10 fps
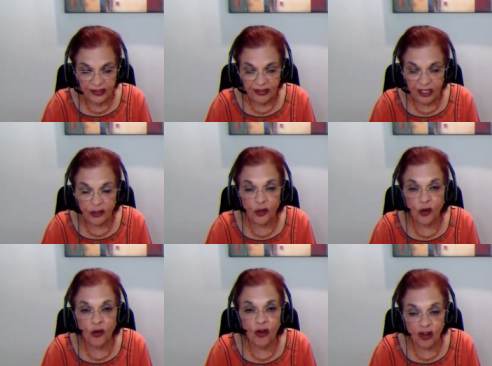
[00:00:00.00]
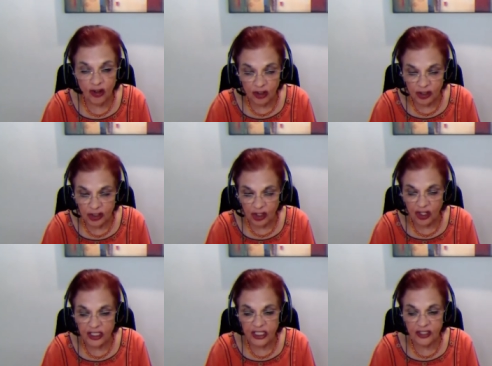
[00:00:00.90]
They are no longer
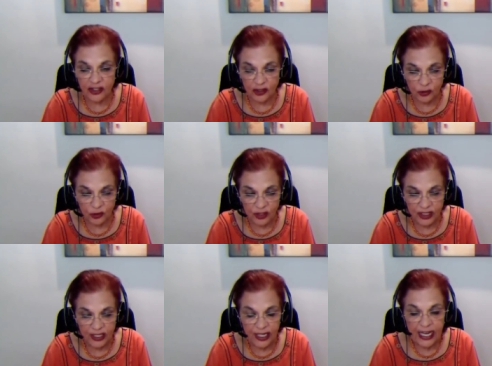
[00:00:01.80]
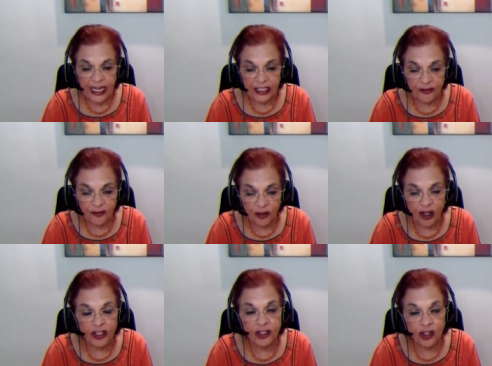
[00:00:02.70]
taught in schools. And if
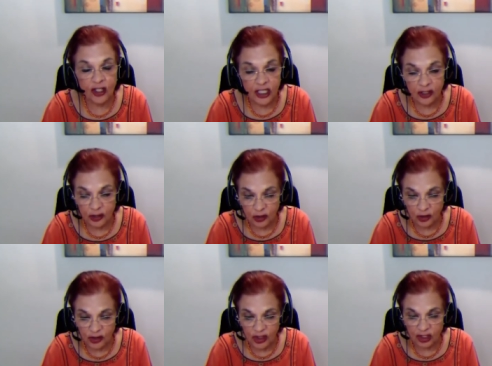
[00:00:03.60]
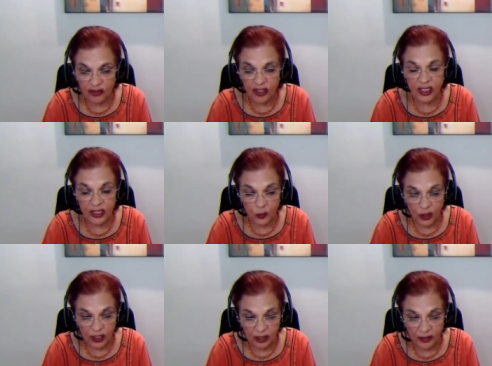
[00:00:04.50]
caught talking to your children in
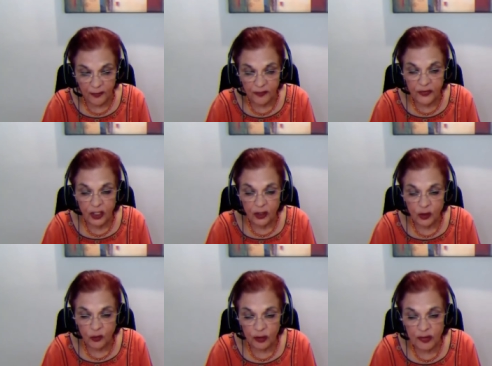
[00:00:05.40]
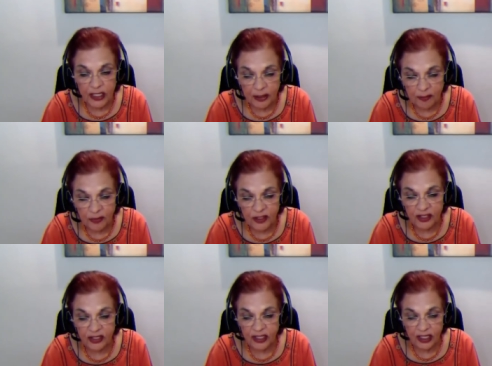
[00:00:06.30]
Uyghur, you would be
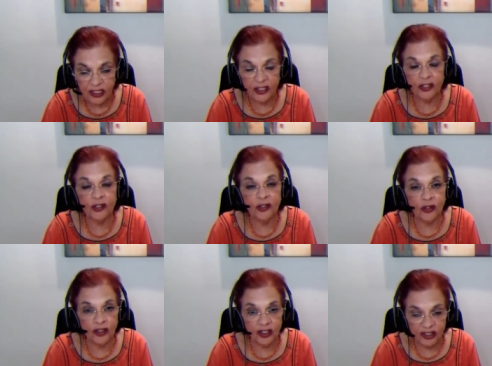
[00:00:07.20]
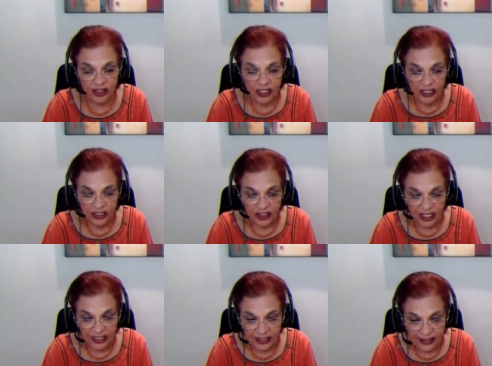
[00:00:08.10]
imprisoned in the notorious
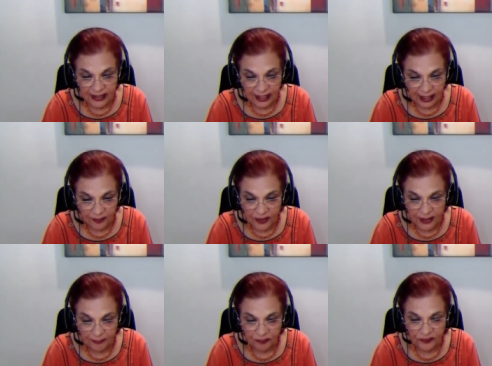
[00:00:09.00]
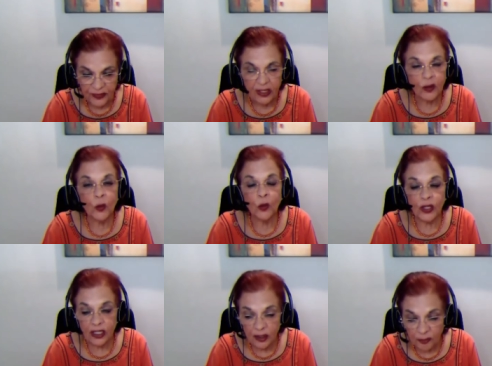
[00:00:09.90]
Chinese camps.
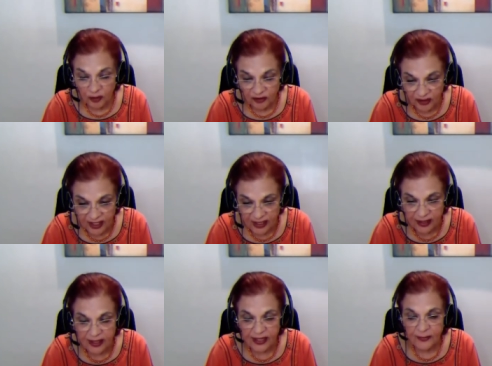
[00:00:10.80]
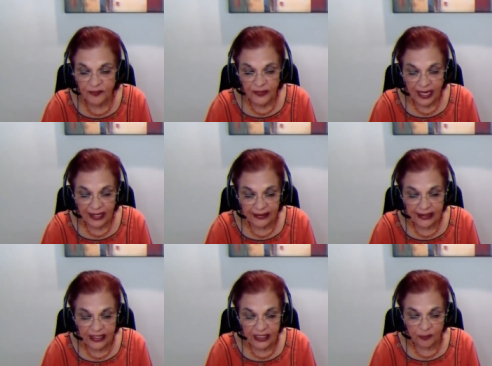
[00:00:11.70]
Uyghur professors,
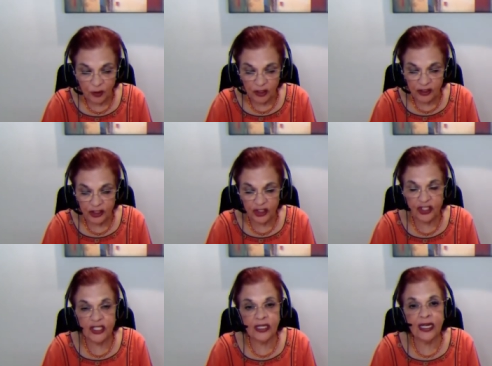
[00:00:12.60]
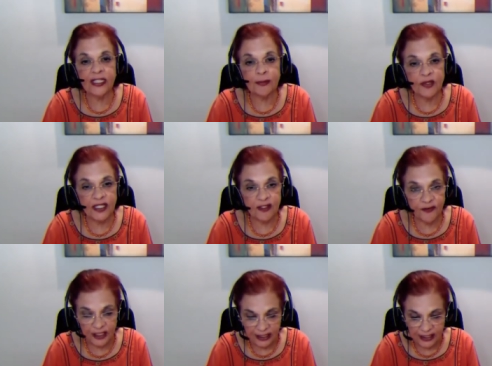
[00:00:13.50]
athletes, politicians are
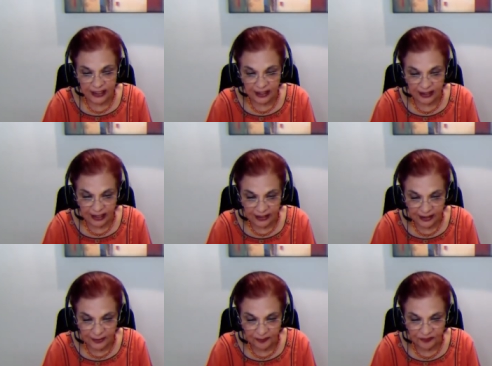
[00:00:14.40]
specifically targeted.